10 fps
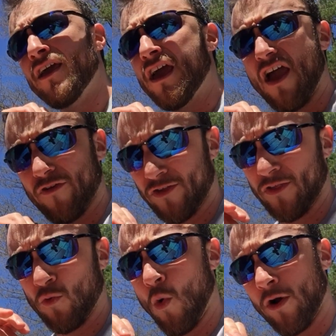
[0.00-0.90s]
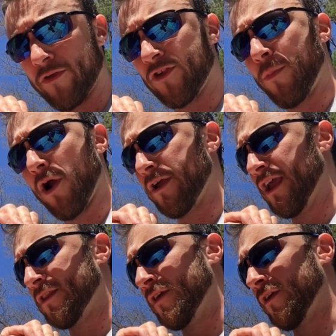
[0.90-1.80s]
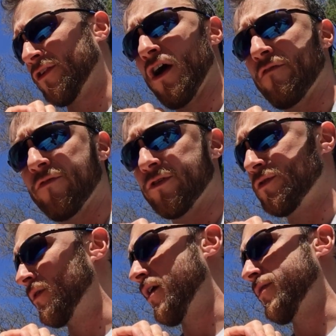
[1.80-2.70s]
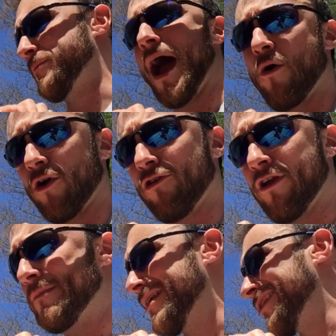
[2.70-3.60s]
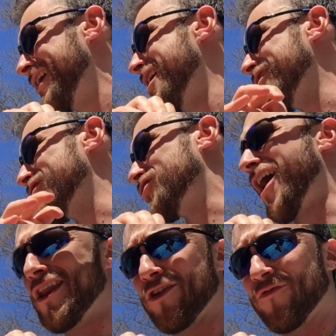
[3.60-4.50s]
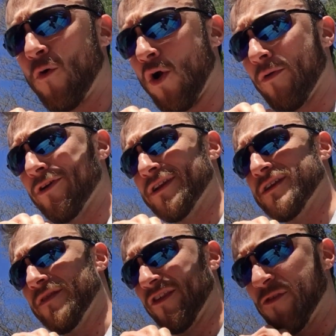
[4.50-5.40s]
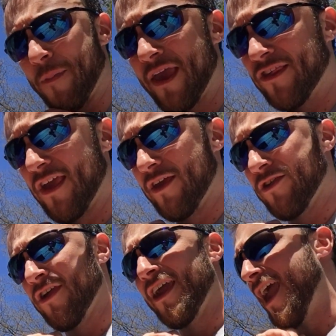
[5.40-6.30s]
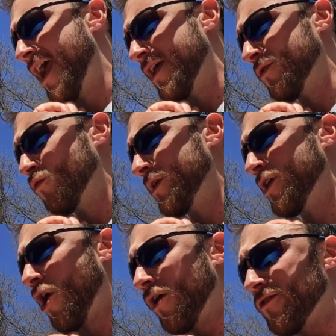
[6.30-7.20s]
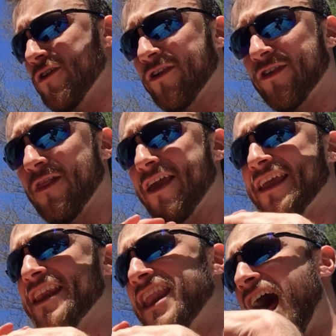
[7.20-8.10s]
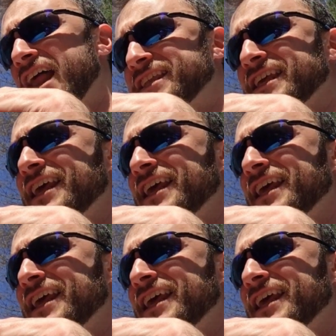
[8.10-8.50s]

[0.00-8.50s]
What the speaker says: Ever since War of the Spark kicked things off, and the power creep has shot us forward into the space age, and we are just like not...